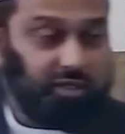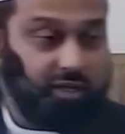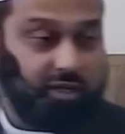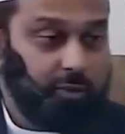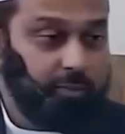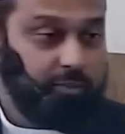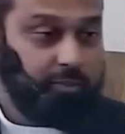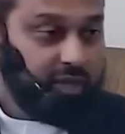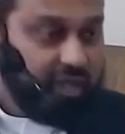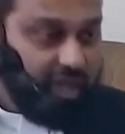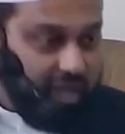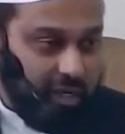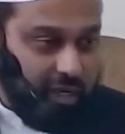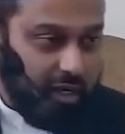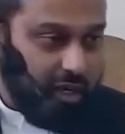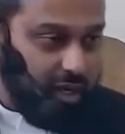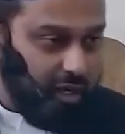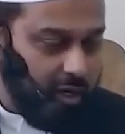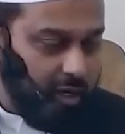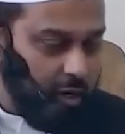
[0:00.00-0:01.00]
al-abtar.
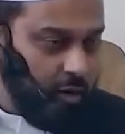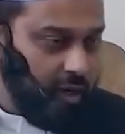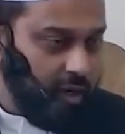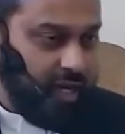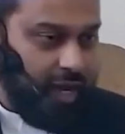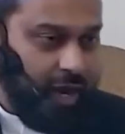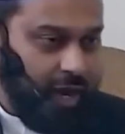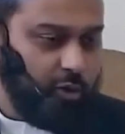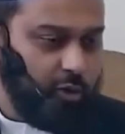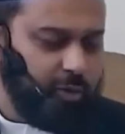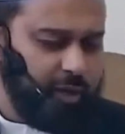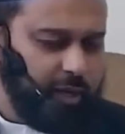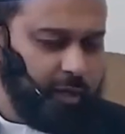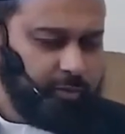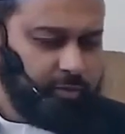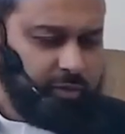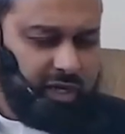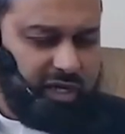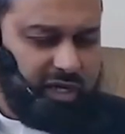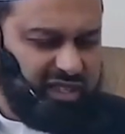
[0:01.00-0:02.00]
Inna here in Arabic,
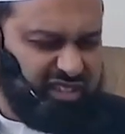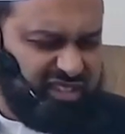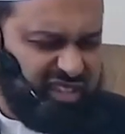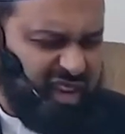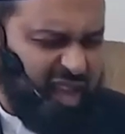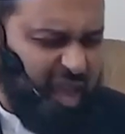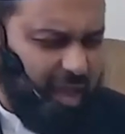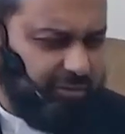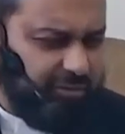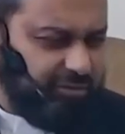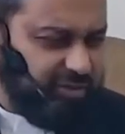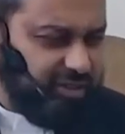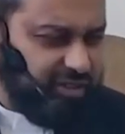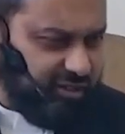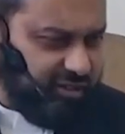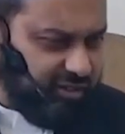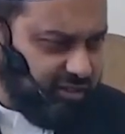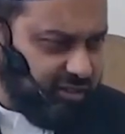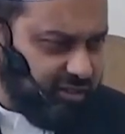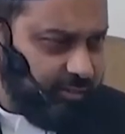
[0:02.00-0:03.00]
it is an
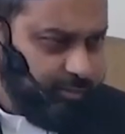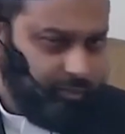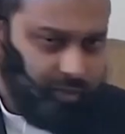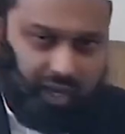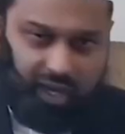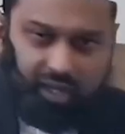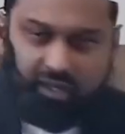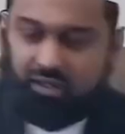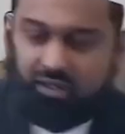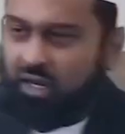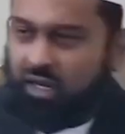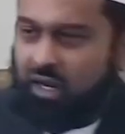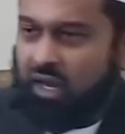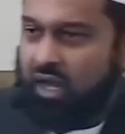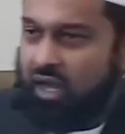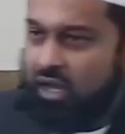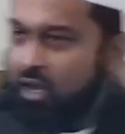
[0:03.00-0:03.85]
emphasis. And